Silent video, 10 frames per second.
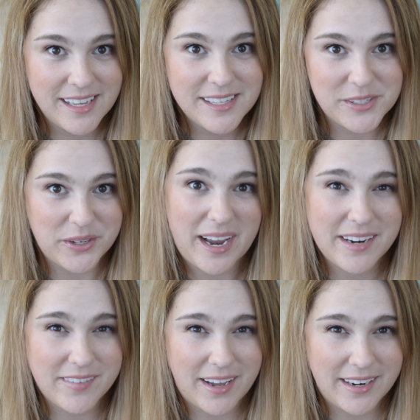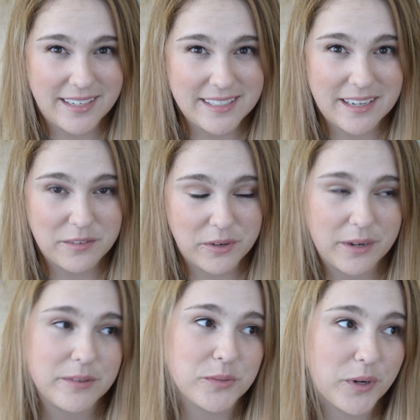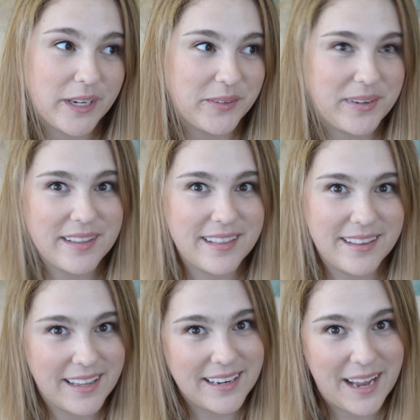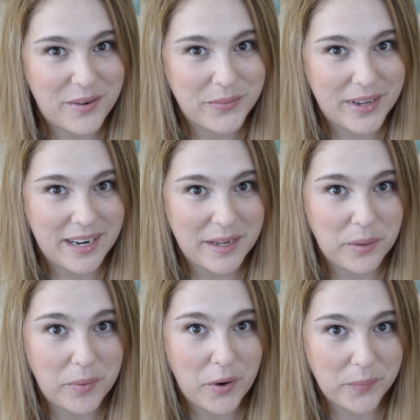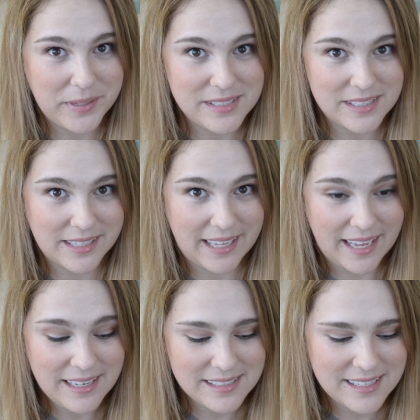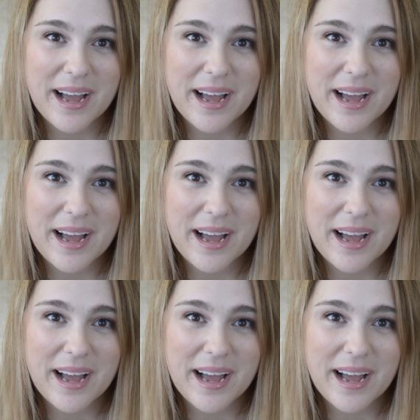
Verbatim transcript: So you kind of got an idea of what I was working with and then now what I'm hoping to get.